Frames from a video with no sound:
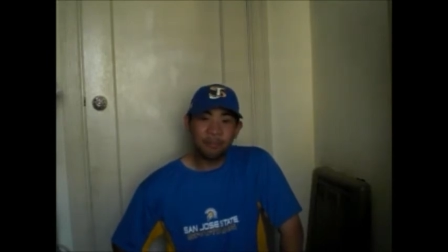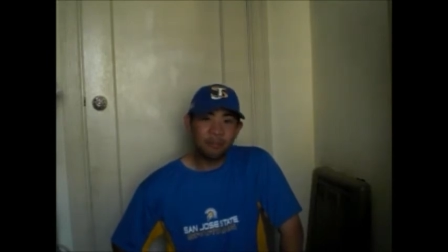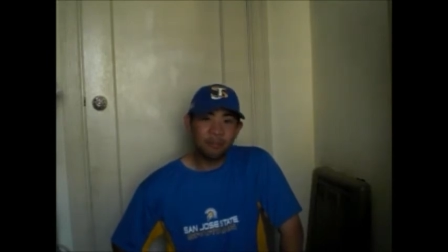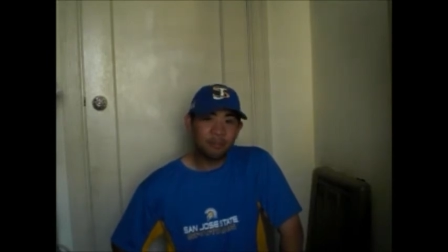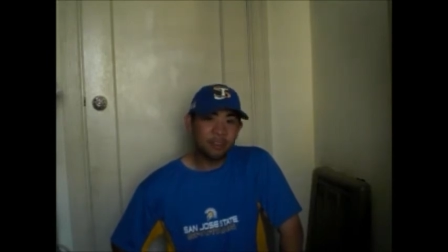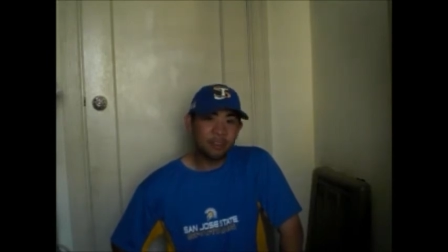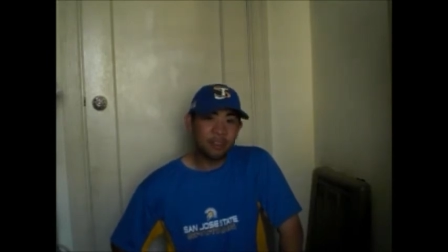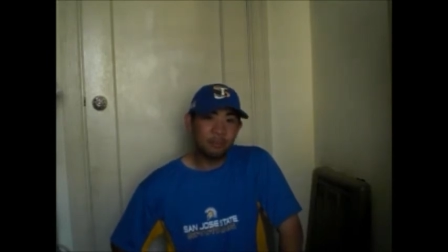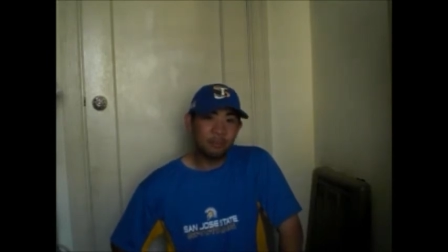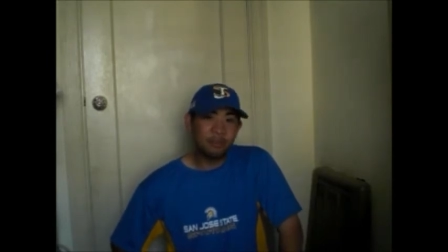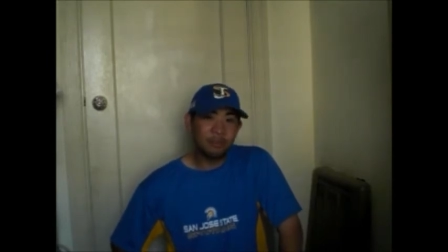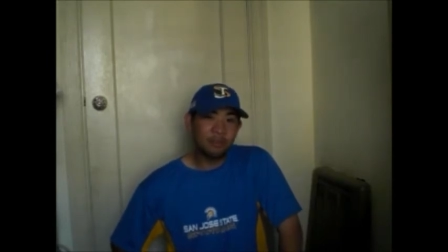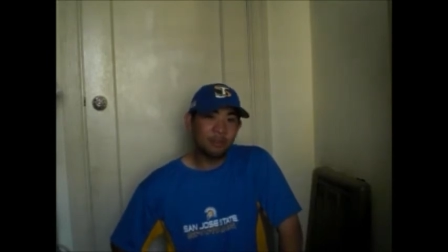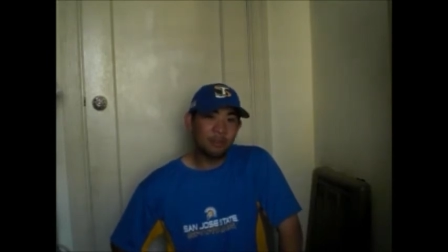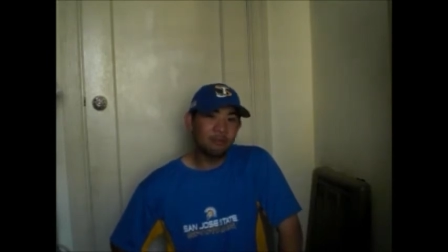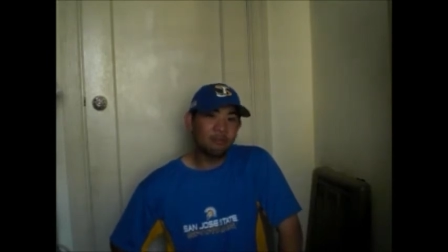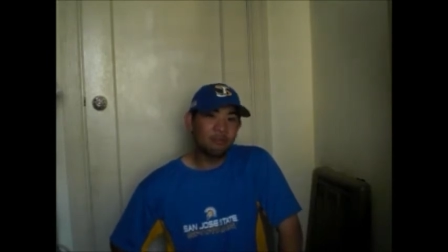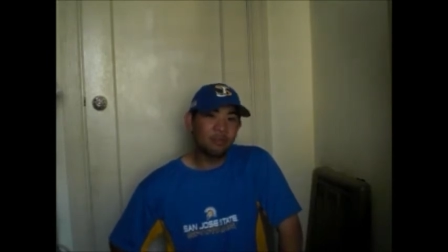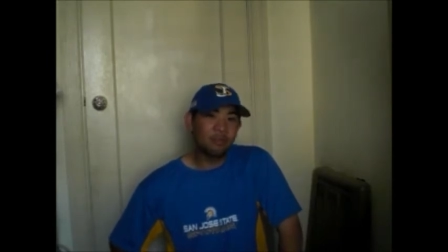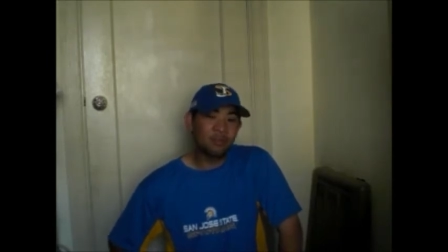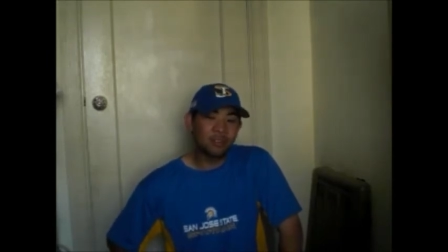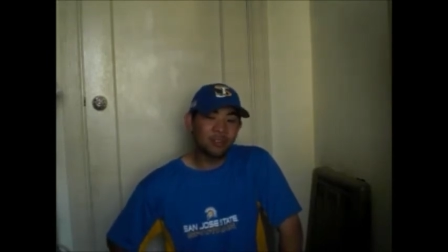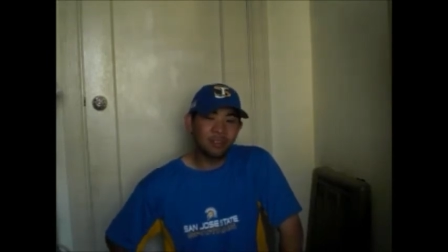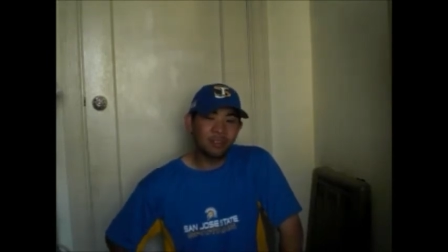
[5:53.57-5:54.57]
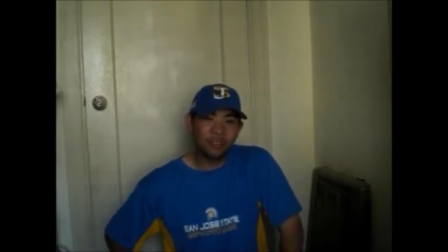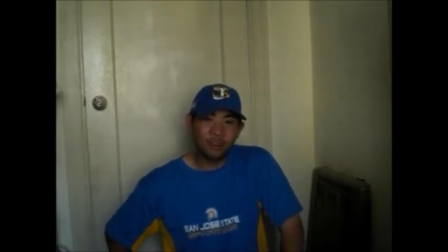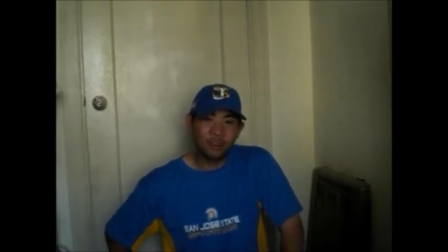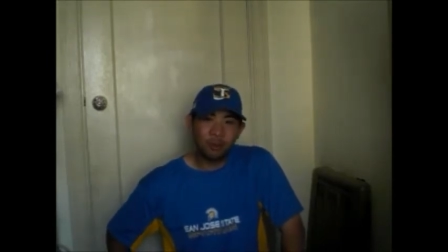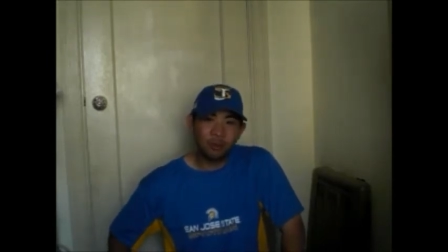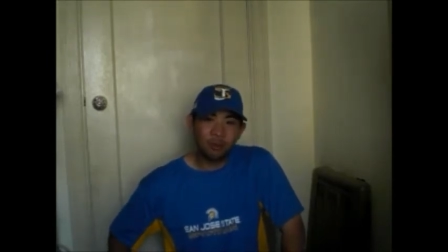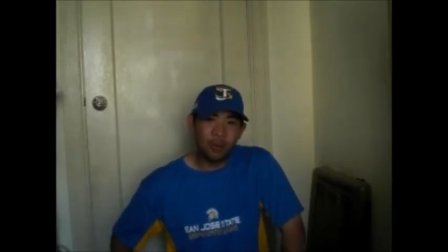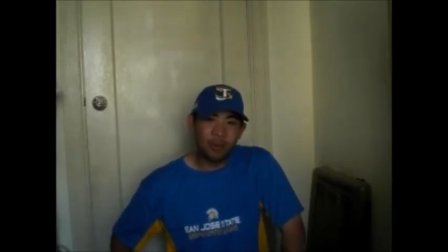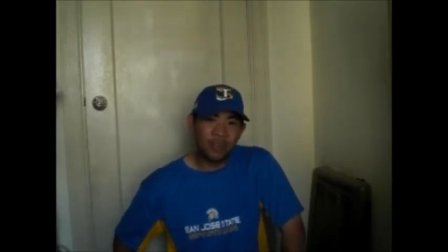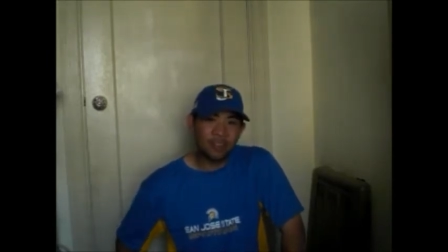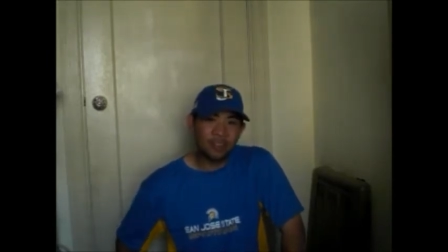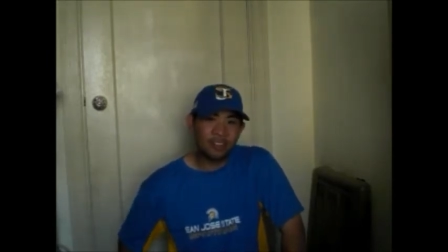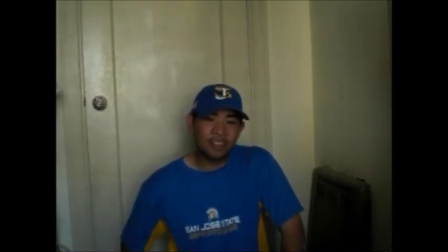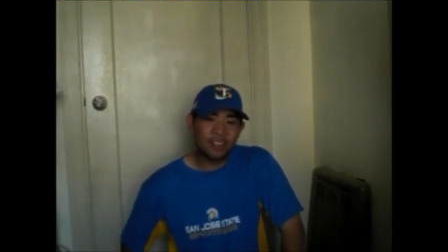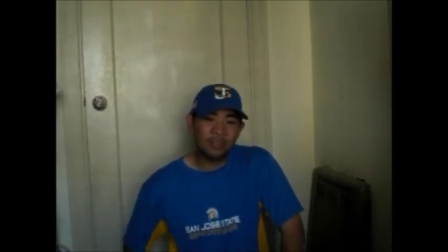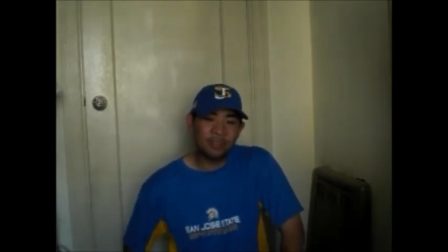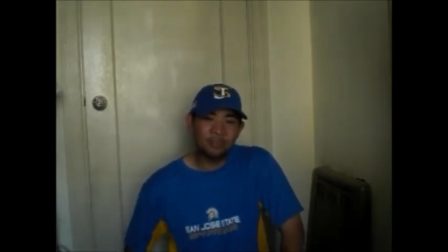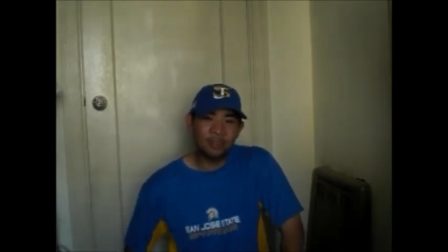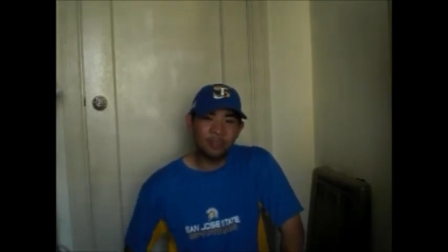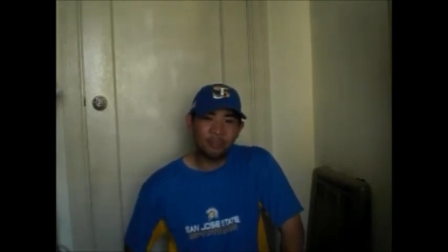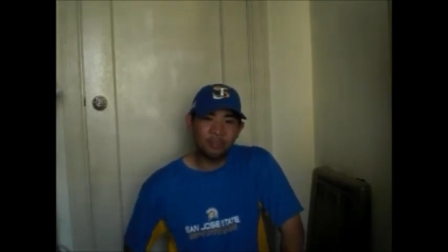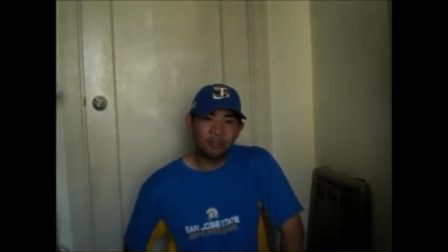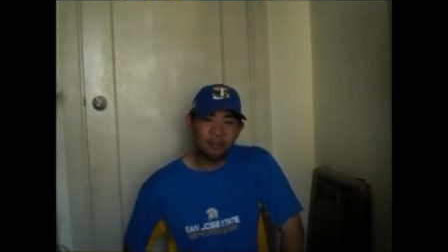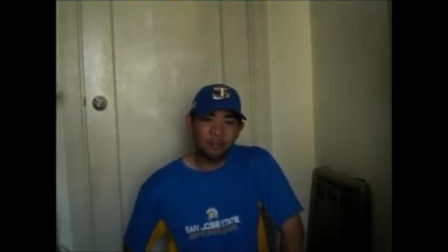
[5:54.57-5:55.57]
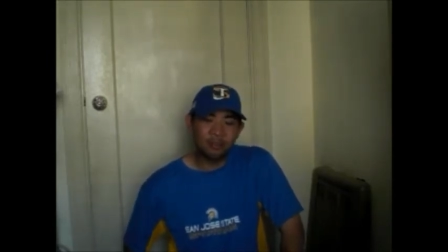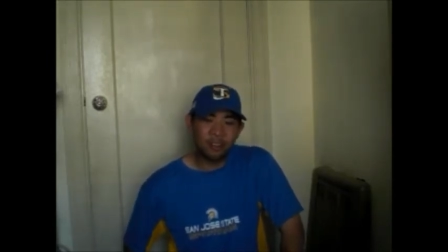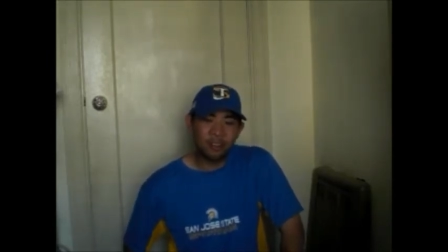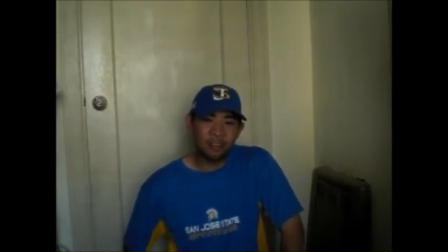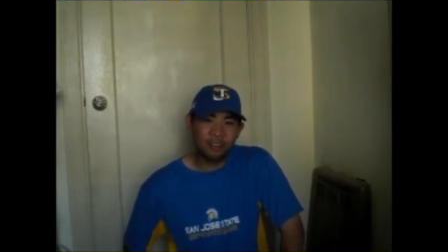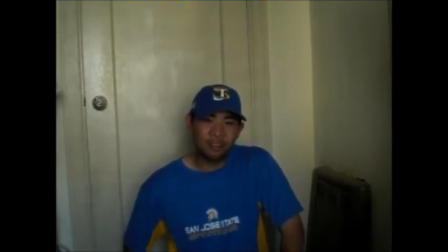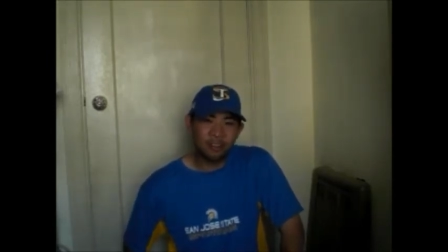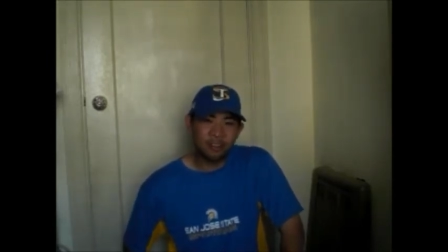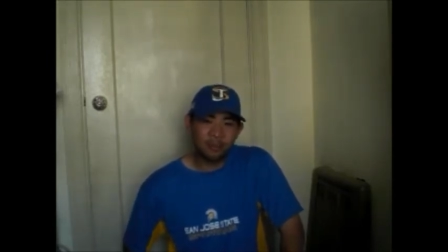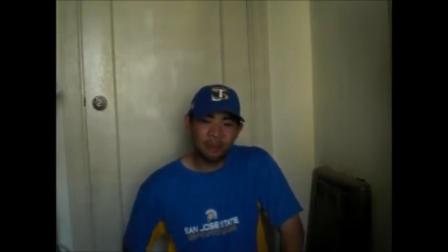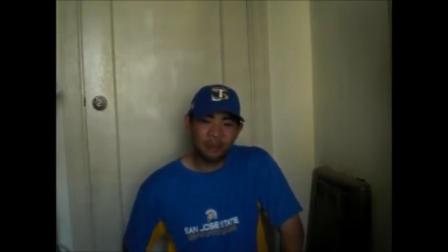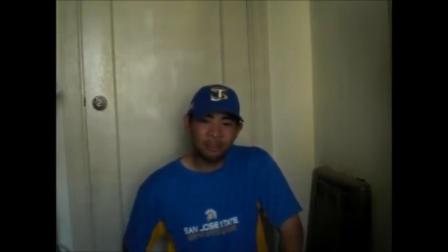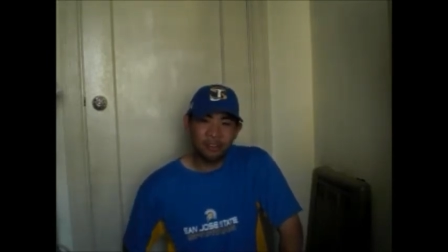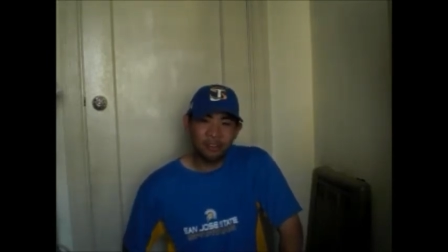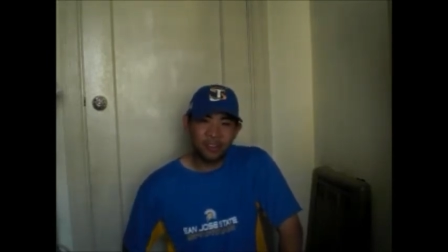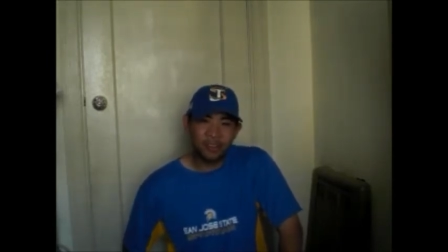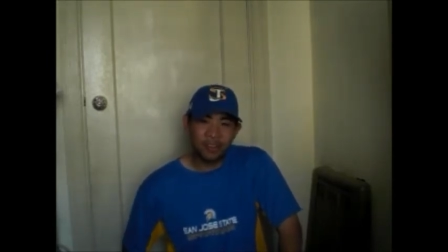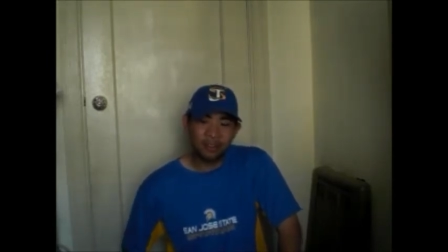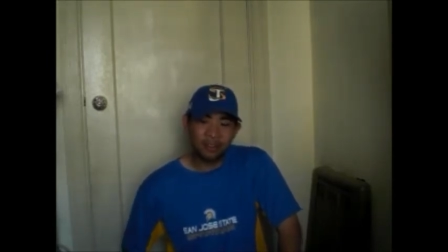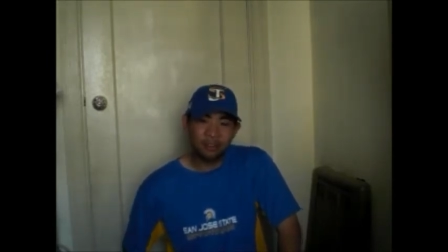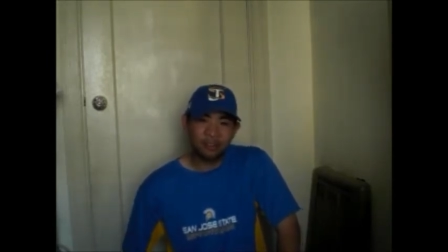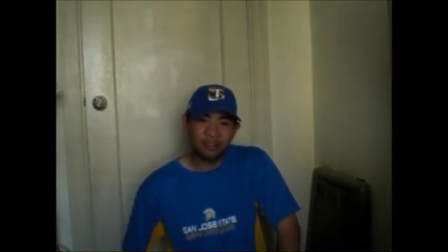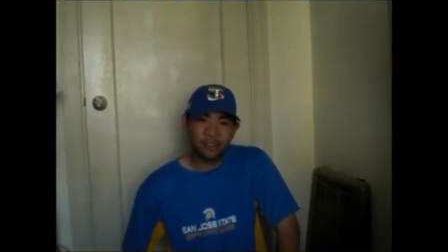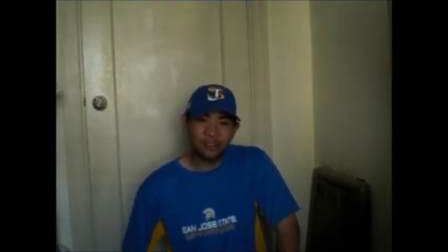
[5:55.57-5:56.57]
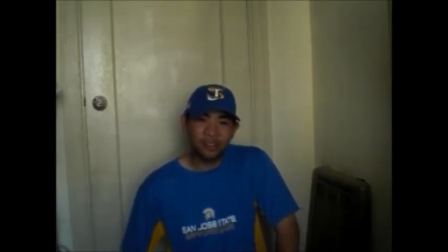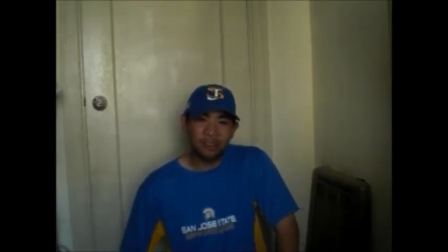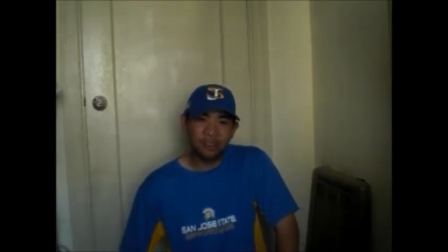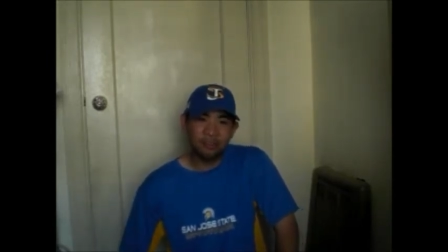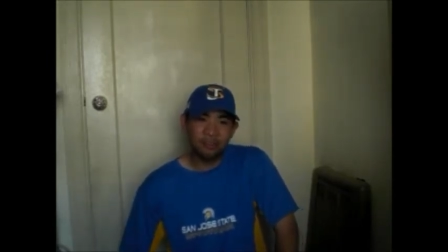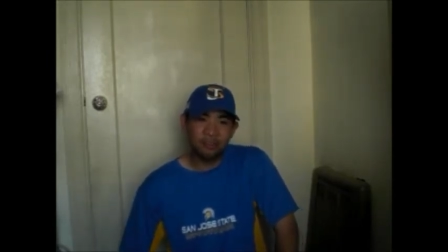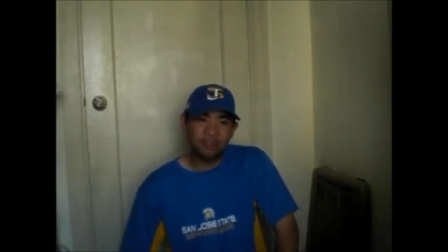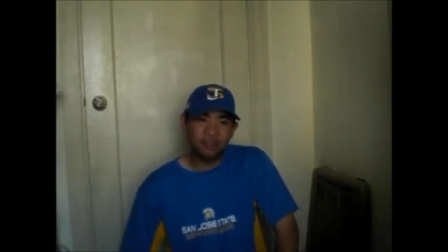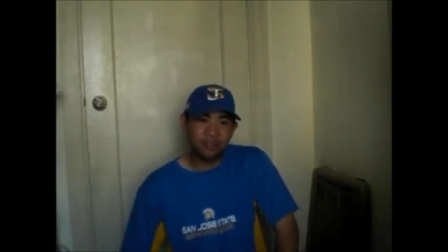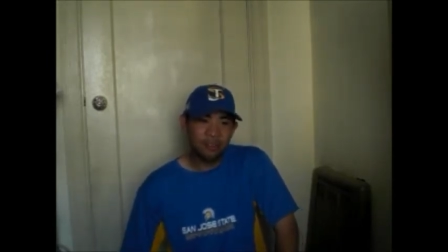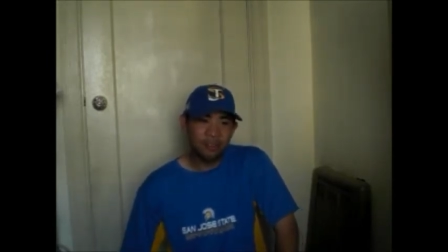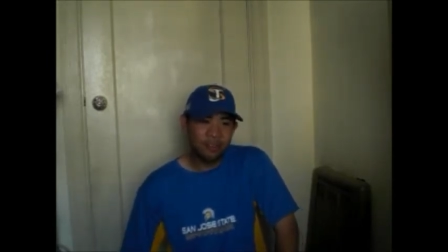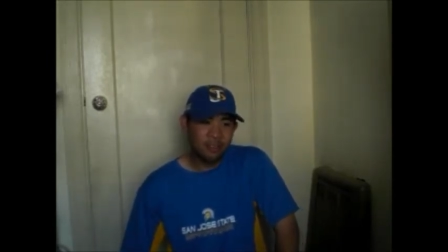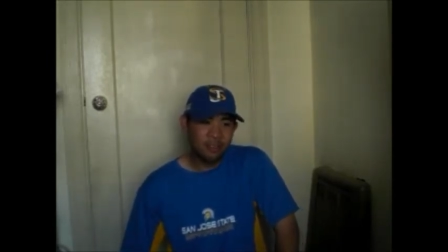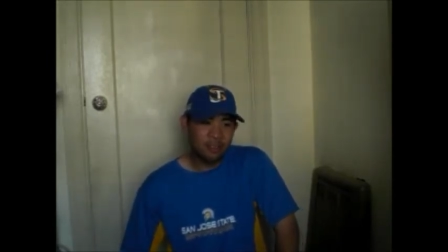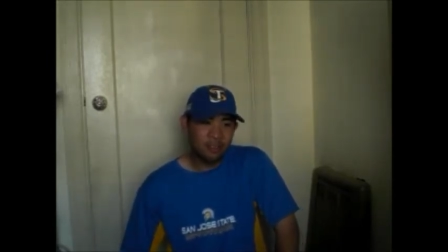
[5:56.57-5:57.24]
some of you who saw the Hawaii game know what I'm talking about, Chandler Jones.